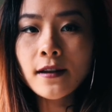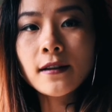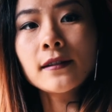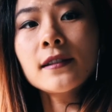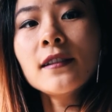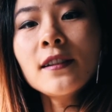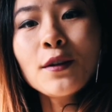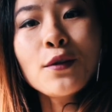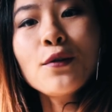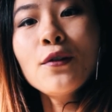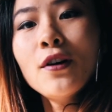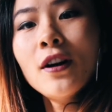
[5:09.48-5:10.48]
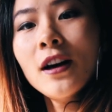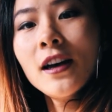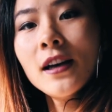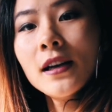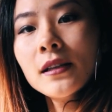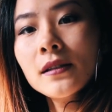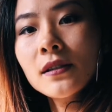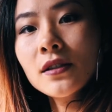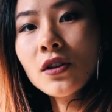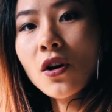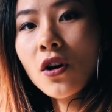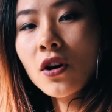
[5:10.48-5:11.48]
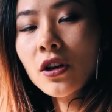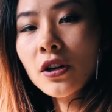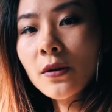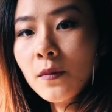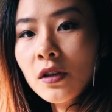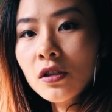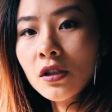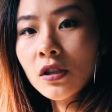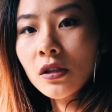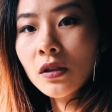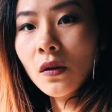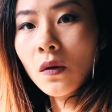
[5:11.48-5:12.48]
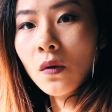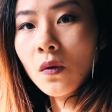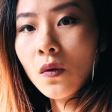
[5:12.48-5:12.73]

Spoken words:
It's a little dark. Let me just do...